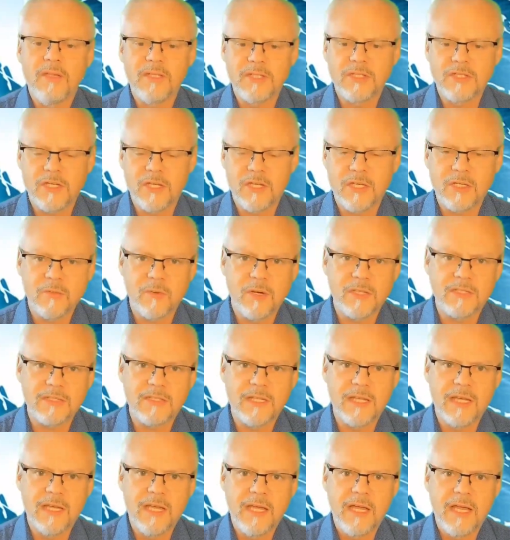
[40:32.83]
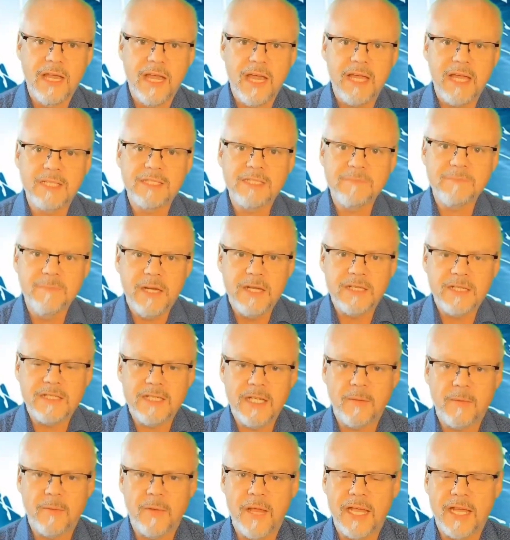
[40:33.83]
the G20 and its
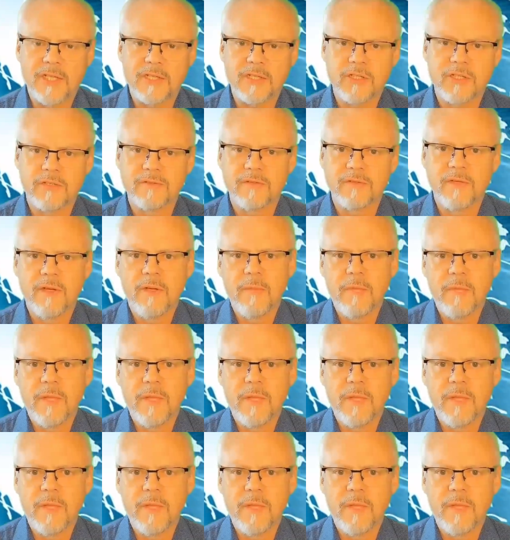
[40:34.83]
midterm elections